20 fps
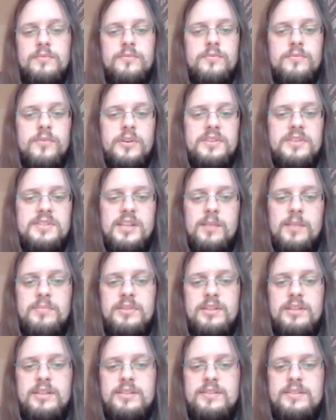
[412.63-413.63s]
For example,
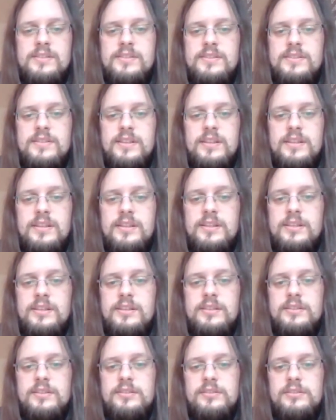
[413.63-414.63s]
let's
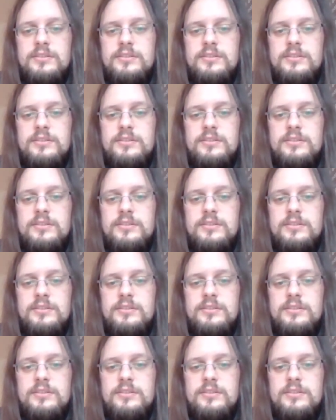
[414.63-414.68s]
say